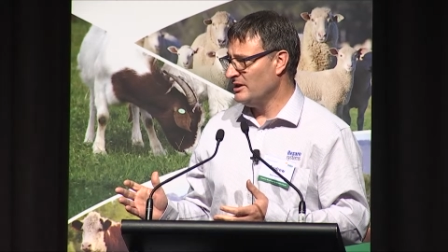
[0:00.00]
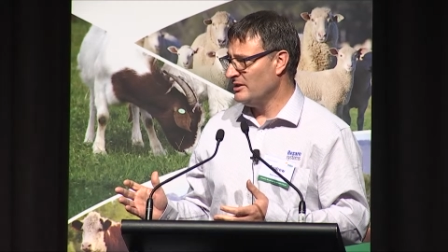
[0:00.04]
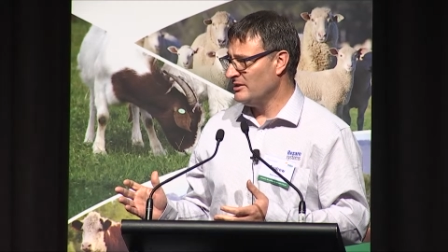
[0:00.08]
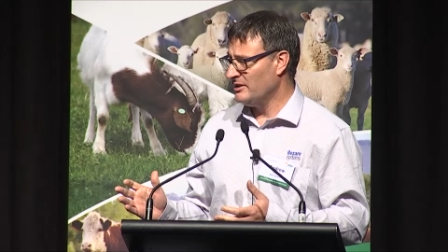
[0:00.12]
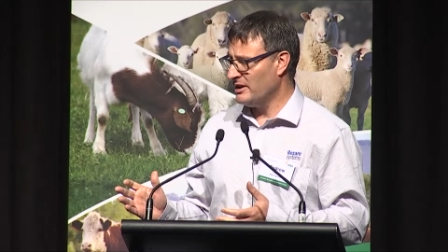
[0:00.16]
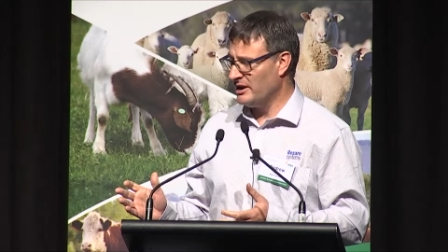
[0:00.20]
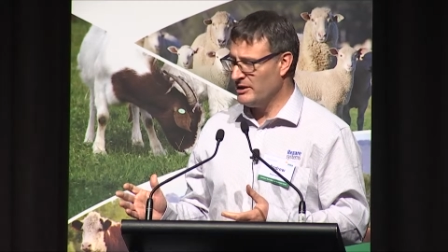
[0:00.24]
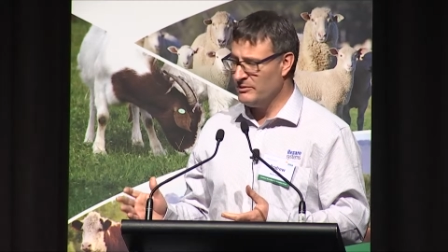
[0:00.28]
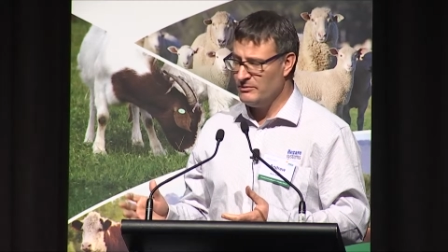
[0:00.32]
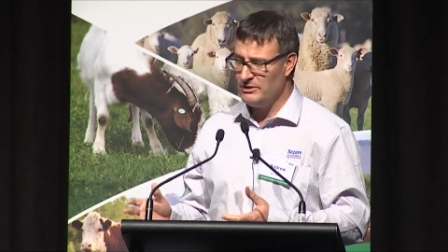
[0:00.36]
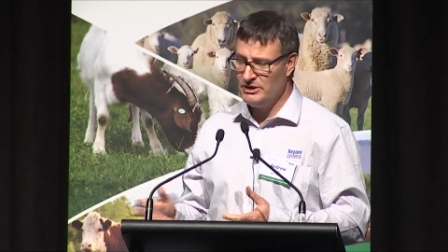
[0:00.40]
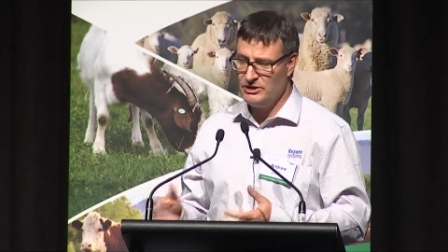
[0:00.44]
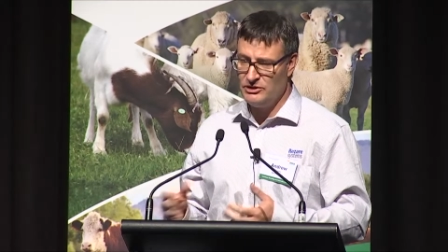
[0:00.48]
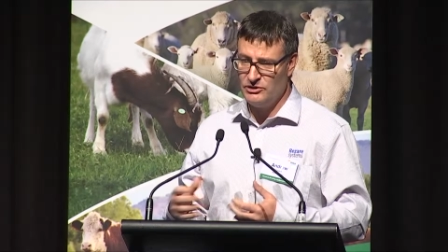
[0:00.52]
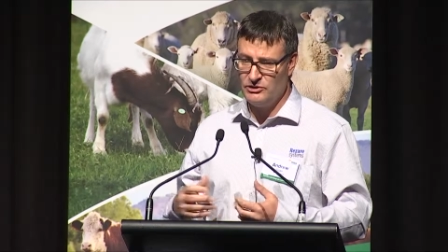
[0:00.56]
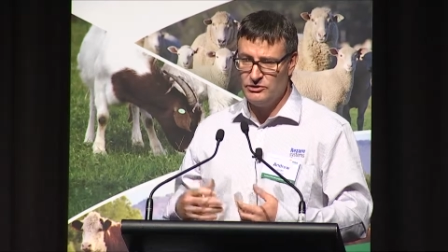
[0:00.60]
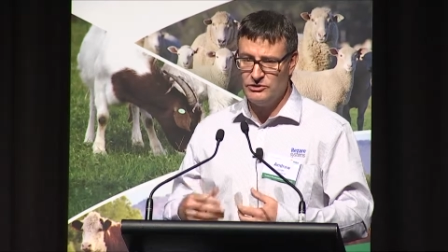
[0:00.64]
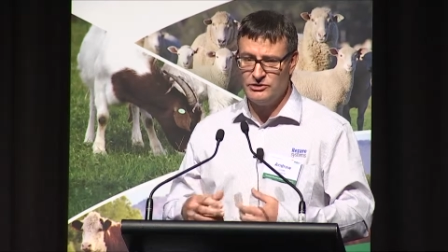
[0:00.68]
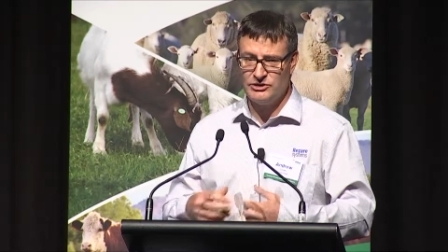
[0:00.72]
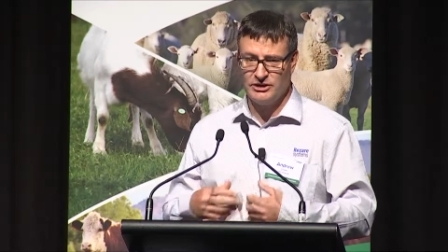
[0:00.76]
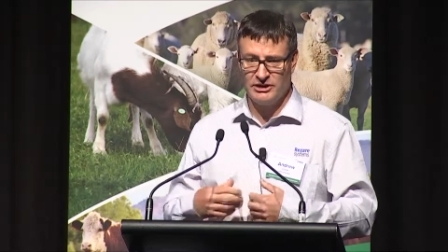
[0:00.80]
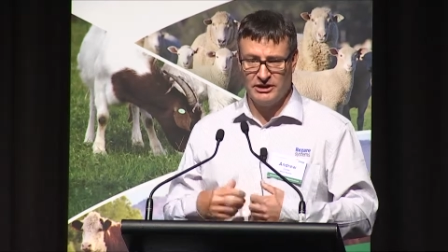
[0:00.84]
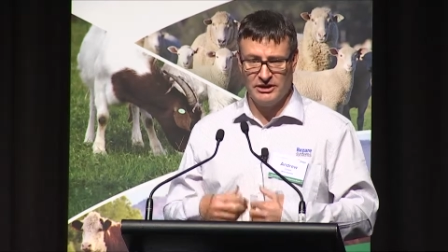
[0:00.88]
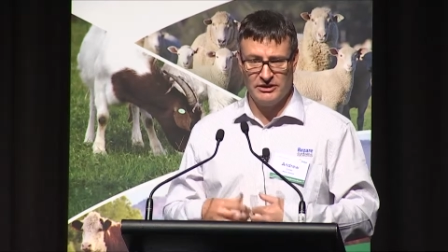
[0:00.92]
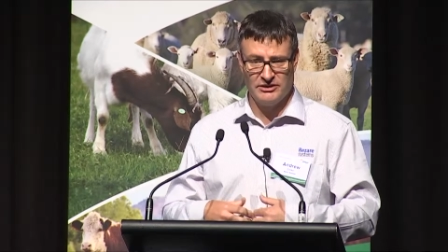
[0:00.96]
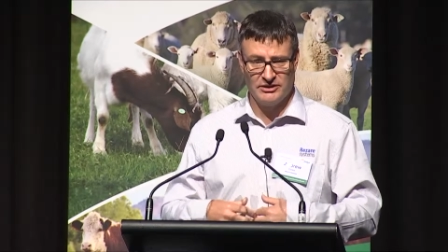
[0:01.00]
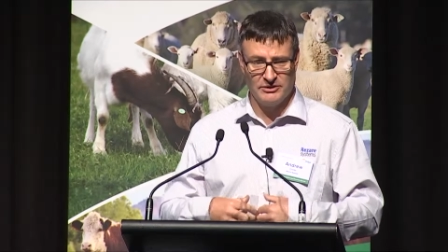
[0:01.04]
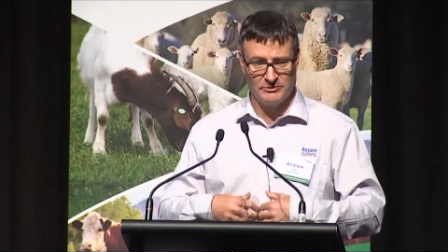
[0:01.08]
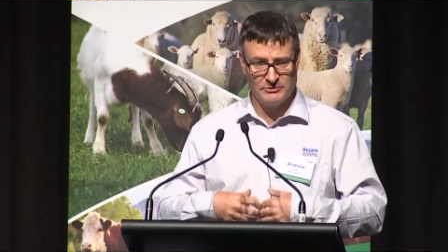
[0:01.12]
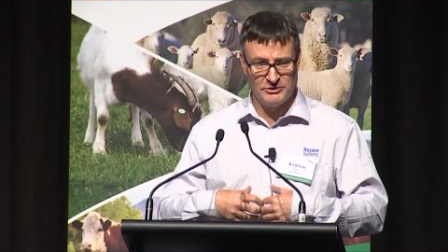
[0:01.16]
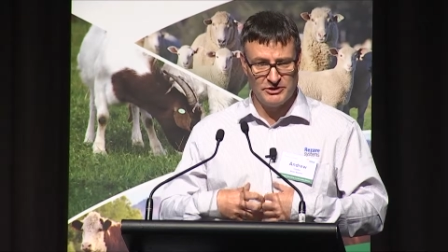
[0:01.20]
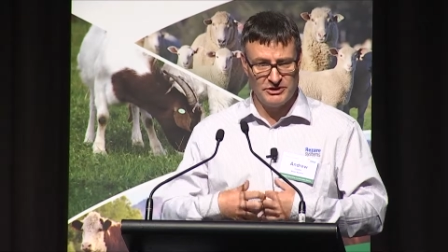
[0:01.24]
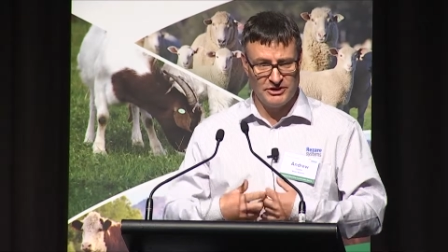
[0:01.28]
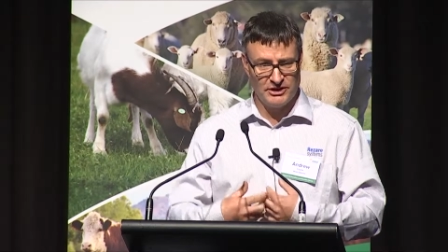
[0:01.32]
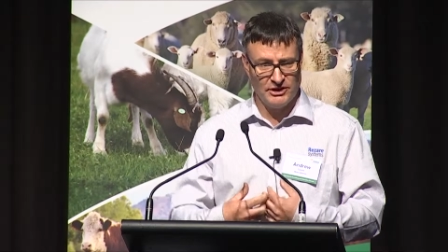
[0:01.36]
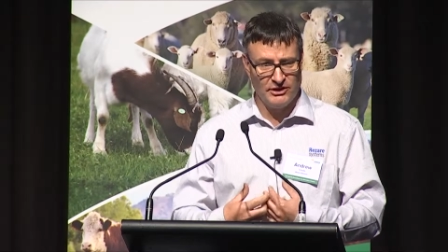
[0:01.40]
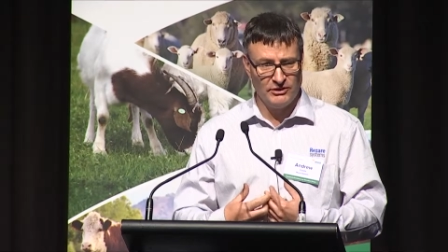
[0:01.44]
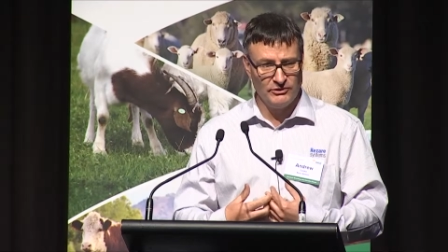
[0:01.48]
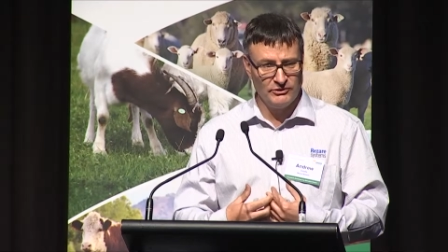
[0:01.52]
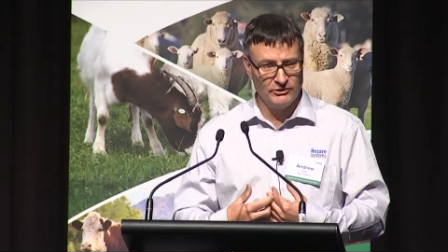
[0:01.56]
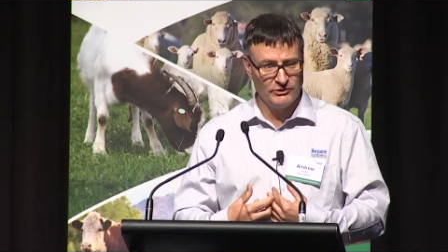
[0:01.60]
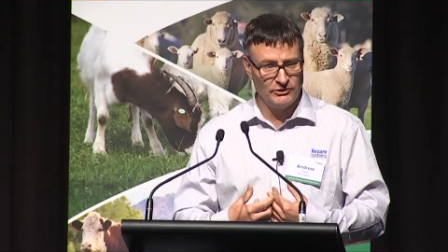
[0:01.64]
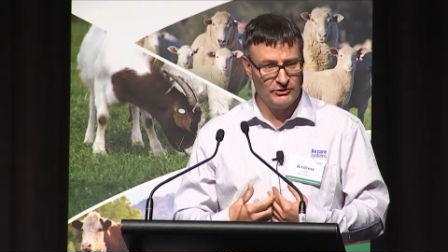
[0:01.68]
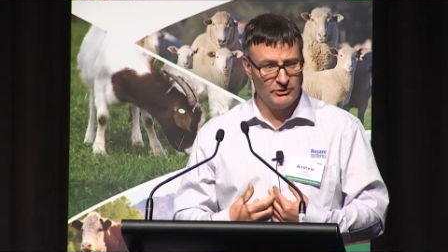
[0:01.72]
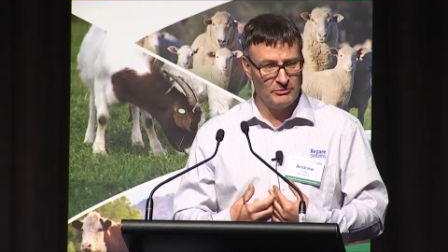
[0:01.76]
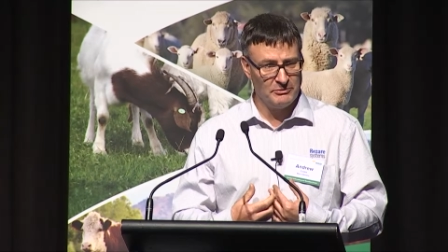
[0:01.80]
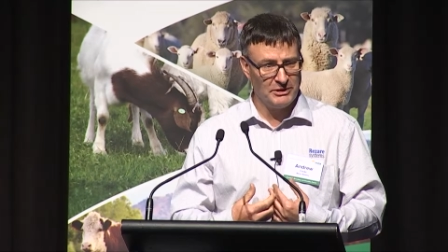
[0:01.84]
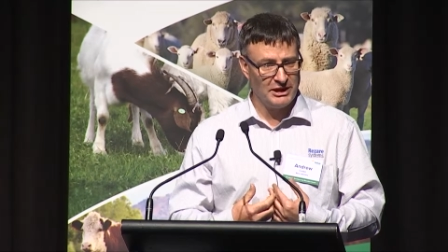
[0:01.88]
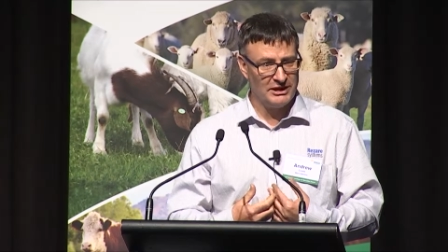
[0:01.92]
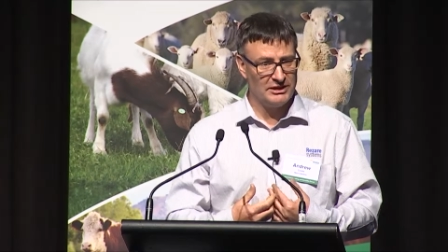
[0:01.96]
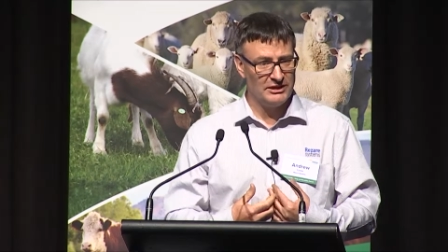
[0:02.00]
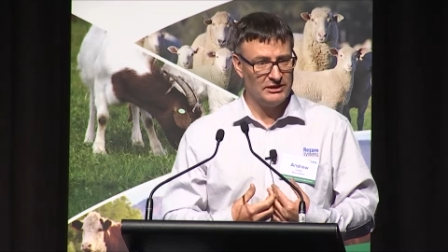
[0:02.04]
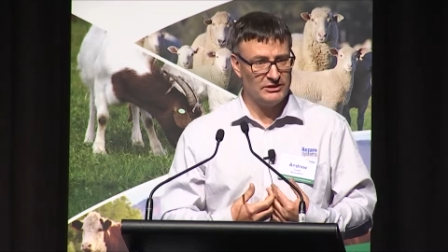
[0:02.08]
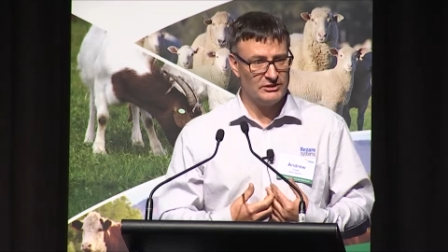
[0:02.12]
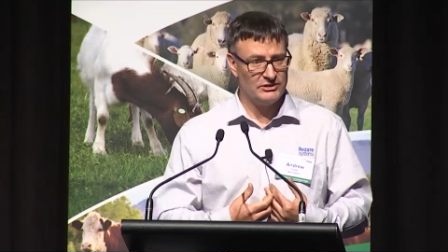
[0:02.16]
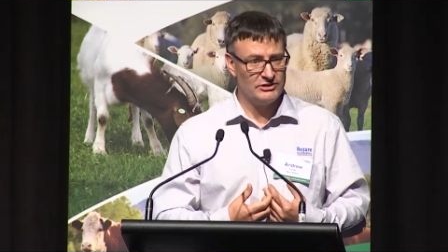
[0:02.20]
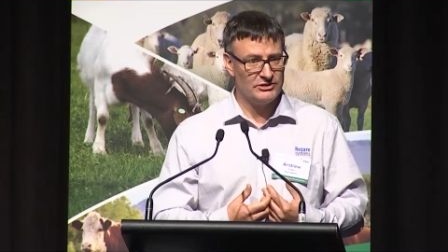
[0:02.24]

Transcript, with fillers: They were using it themselves for making